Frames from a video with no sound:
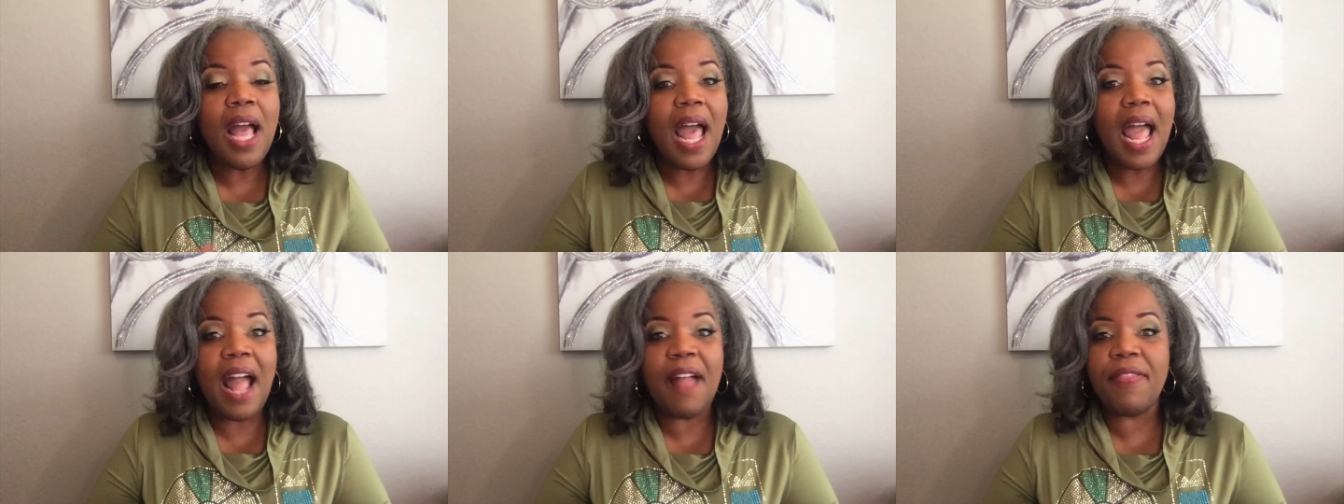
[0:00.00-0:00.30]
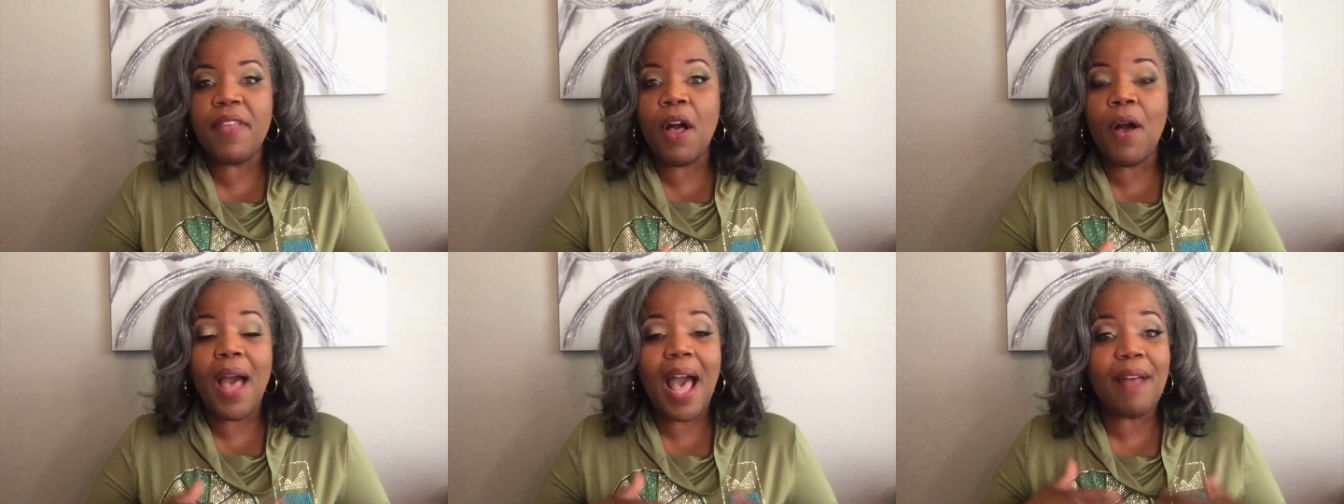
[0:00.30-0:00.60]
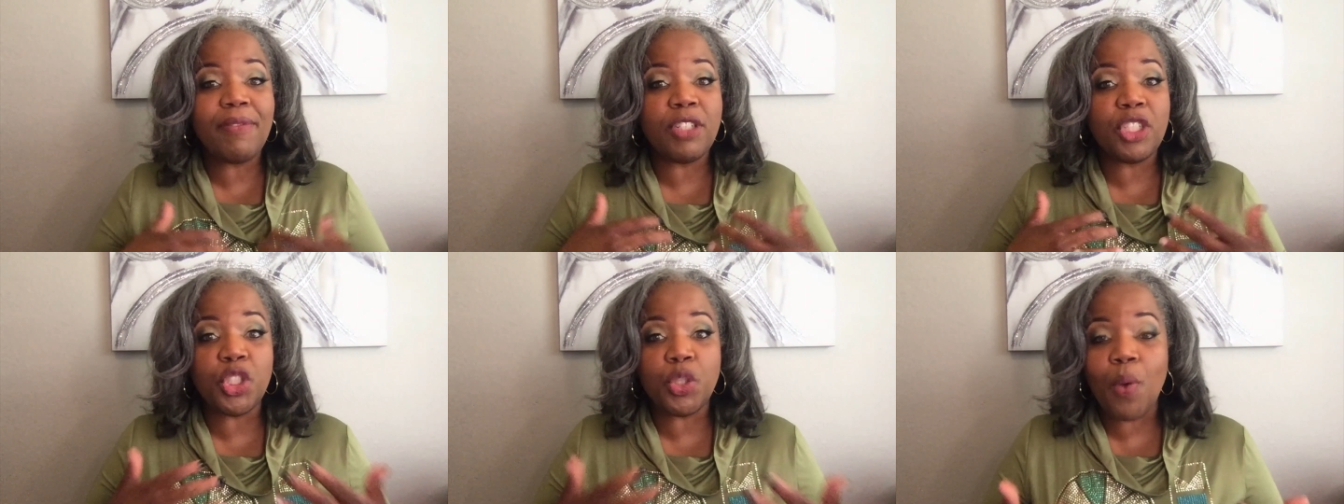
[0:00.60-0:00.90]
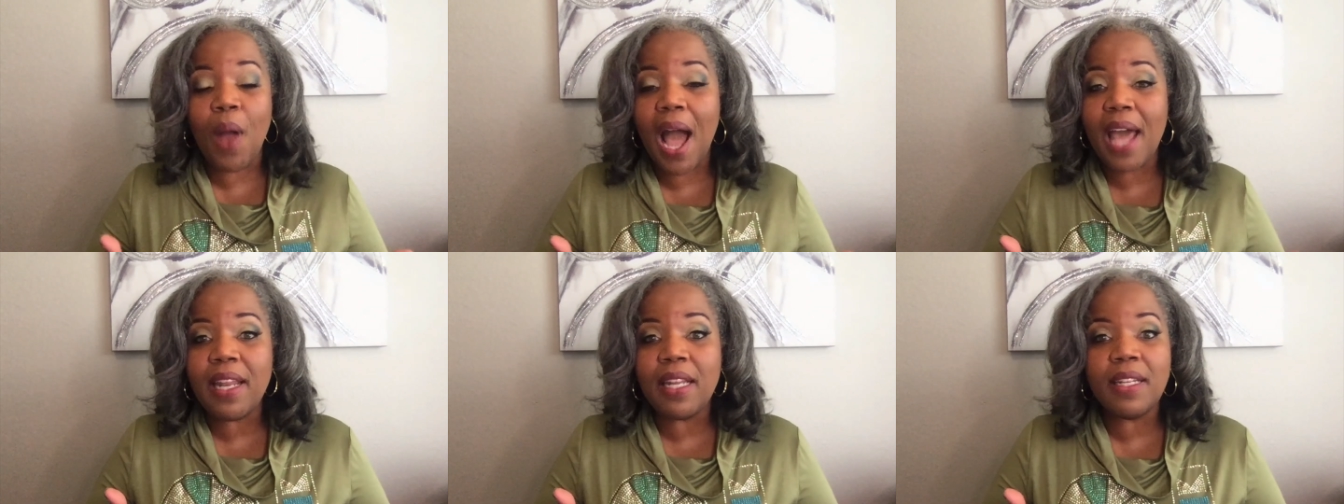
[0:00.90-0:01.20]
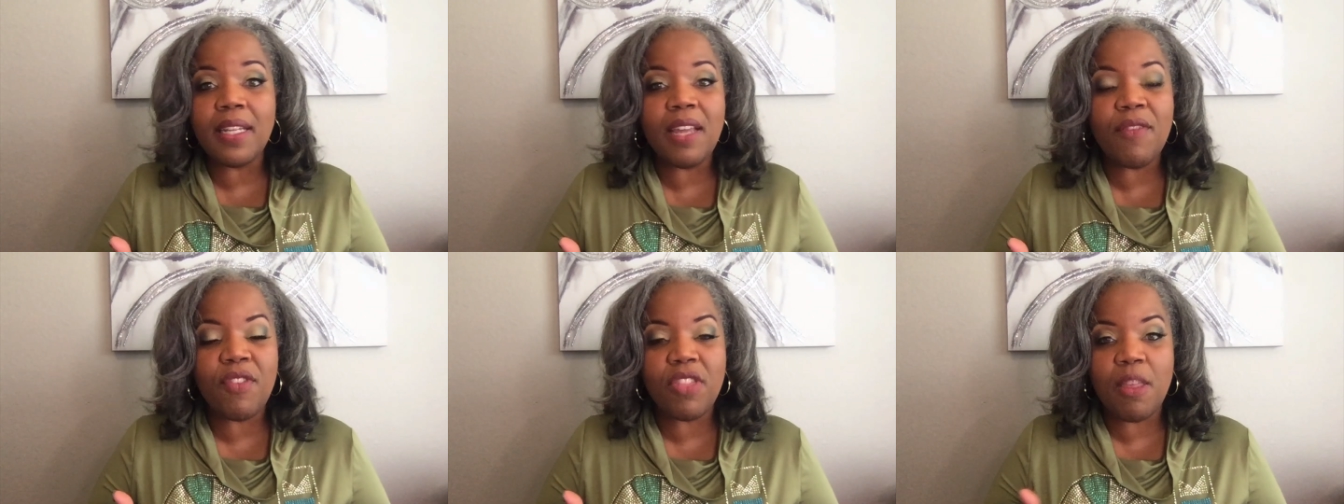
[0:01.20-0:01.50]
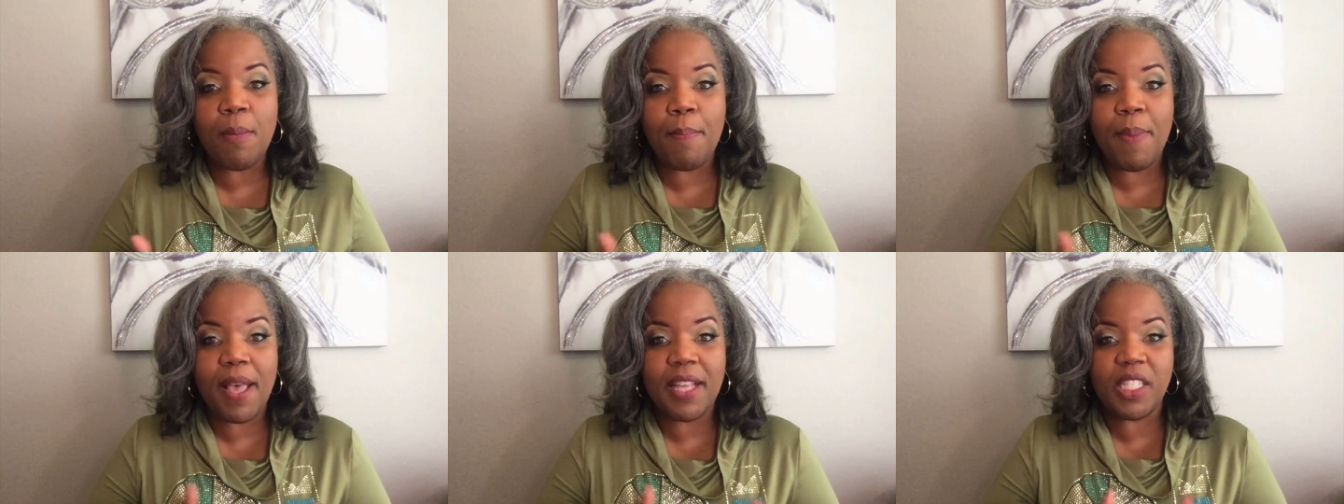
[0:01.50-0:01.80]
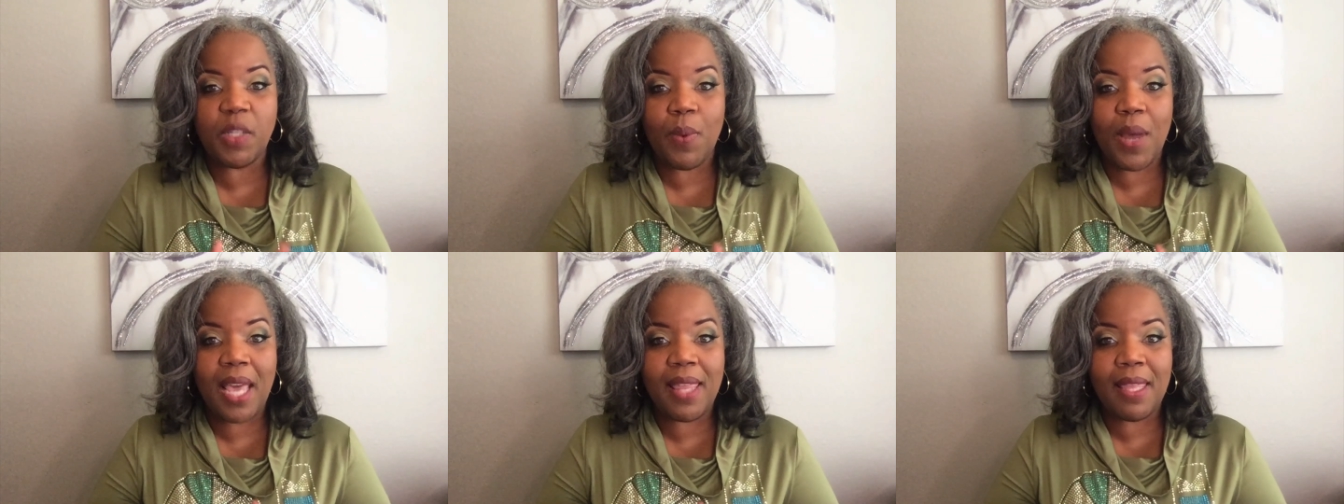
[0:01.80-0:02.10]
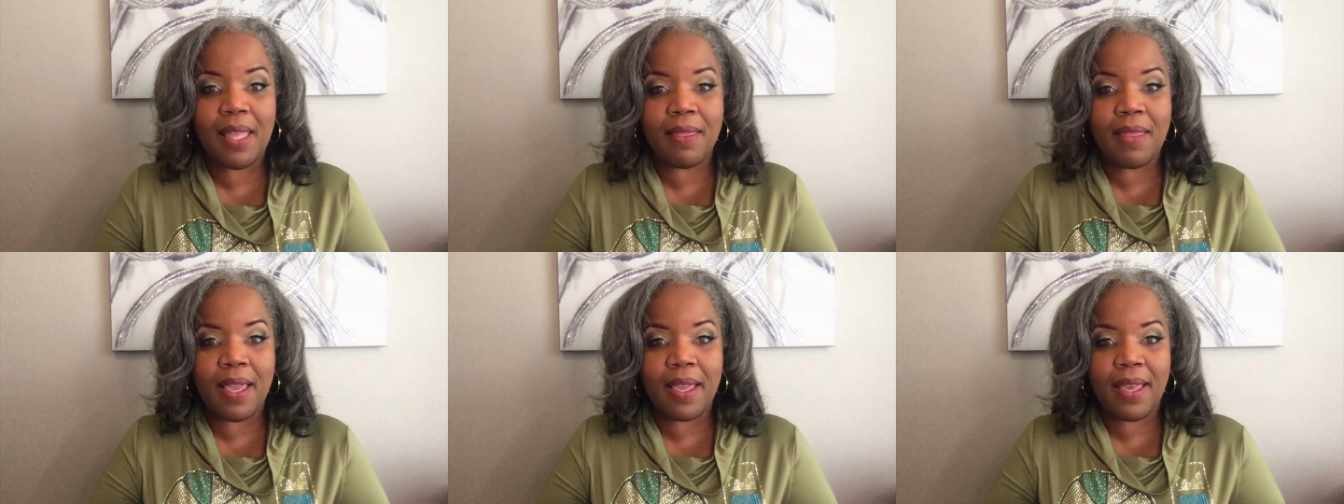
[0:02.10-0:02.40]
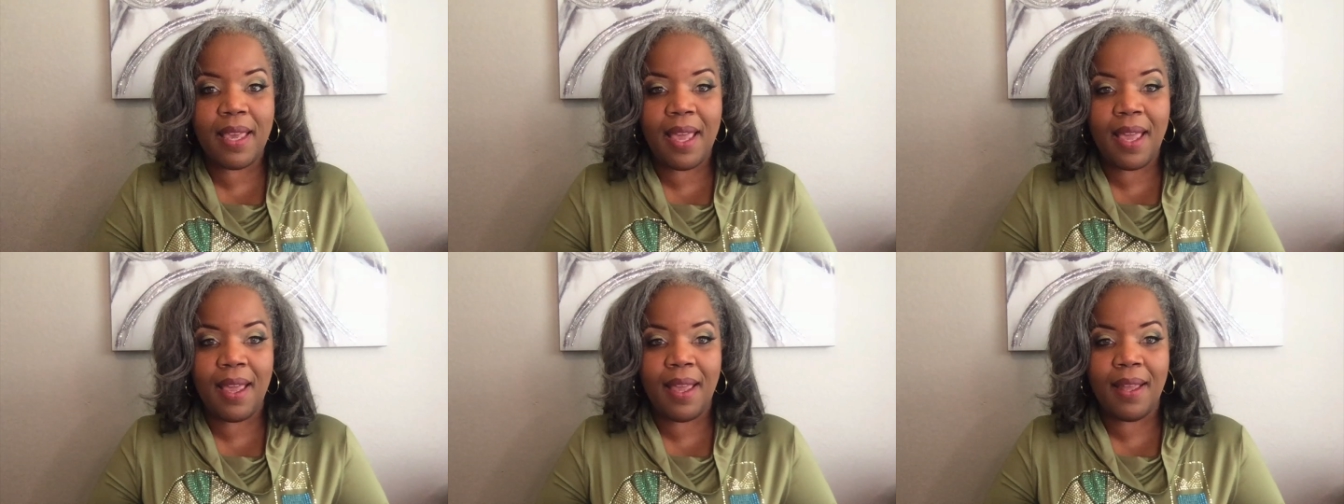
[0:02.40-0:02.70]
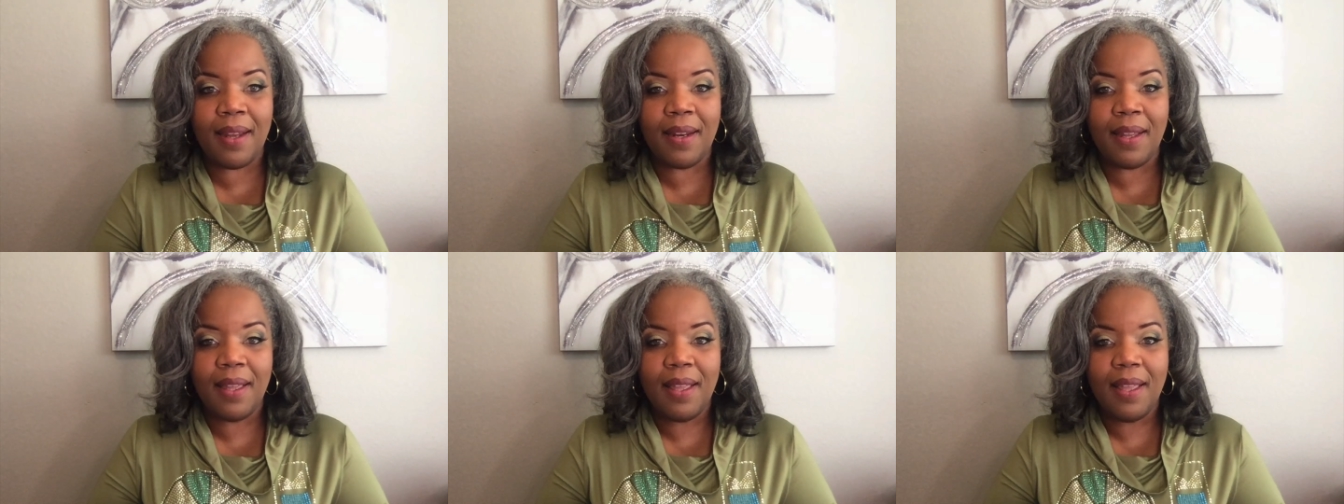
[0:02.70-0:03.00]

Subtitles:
And they'll have to try to live in the best way that they can.